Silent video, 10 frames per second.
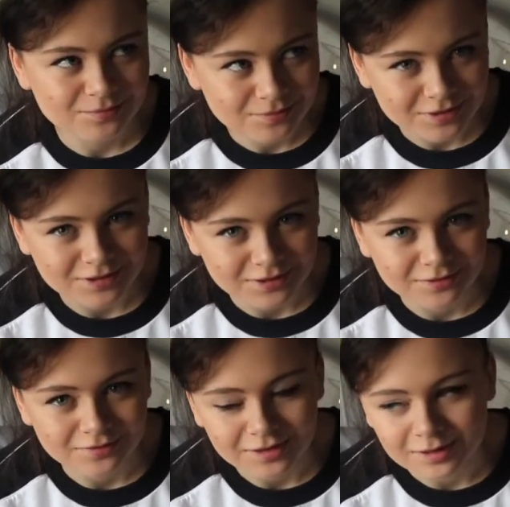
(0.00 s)
pretty
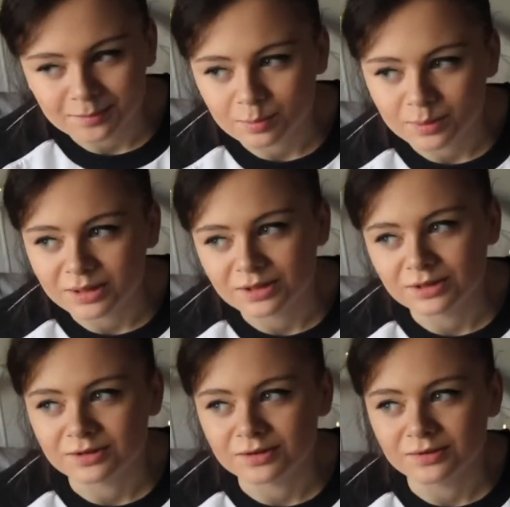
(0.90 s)
annoying, but
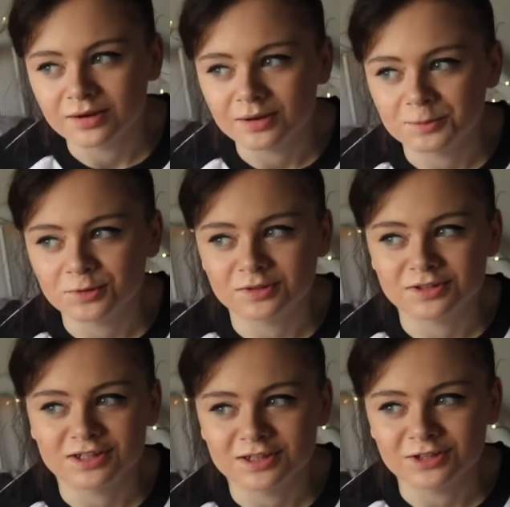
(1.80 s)
you know, I'm not a
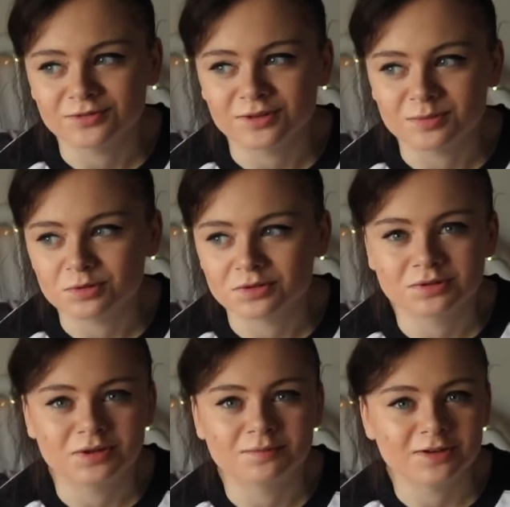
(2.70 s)
teenager anymore,
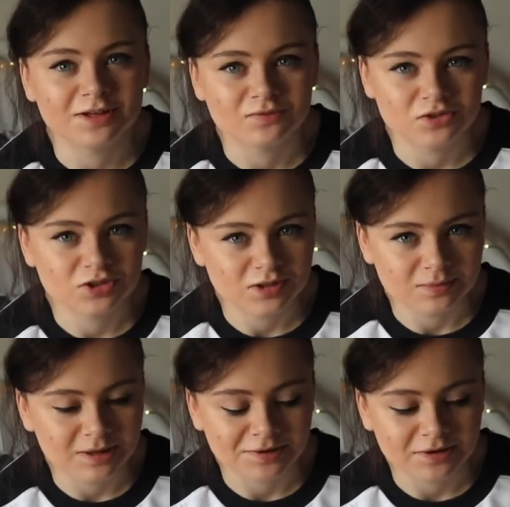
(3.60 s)
so I don't really give a shit
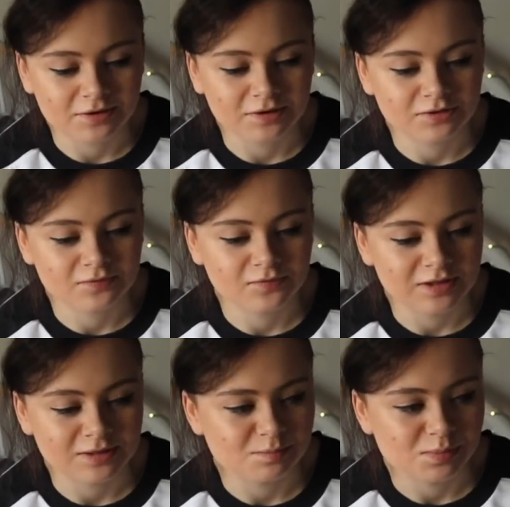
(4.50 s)
about that kind of
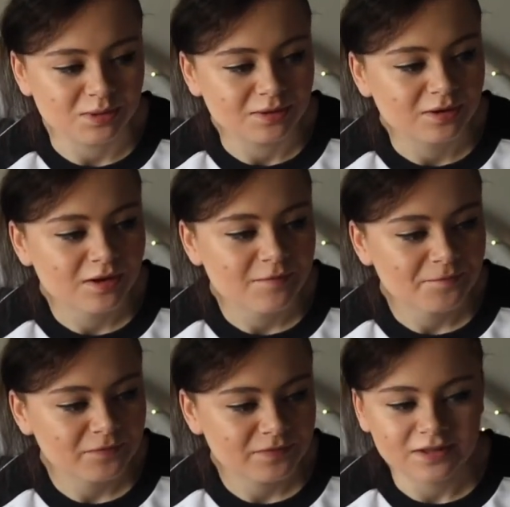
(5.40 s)
thing. But
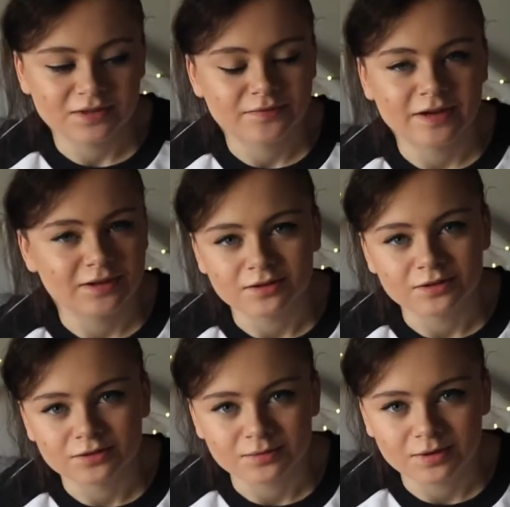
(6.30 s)
these
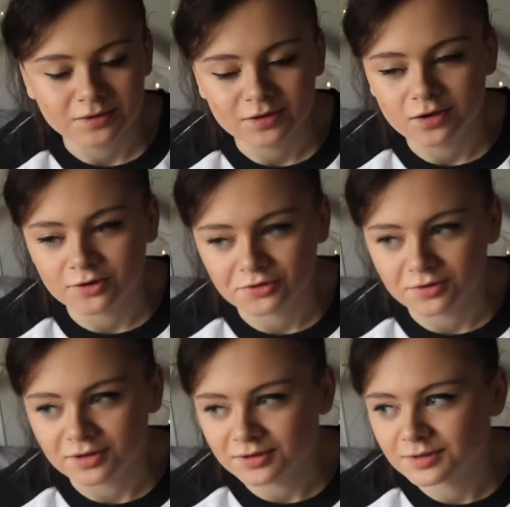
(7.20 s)
fangirls were going harsh
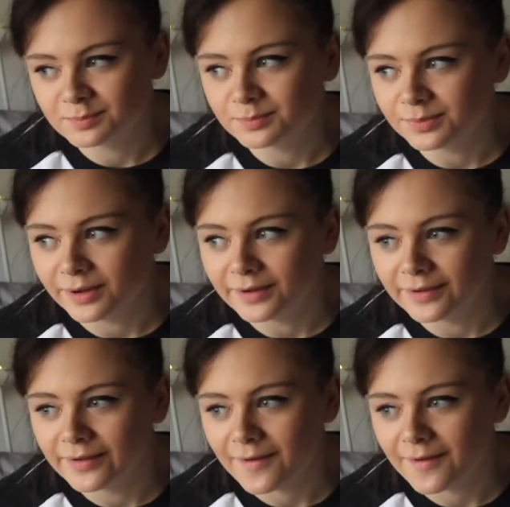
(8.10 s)
on us, but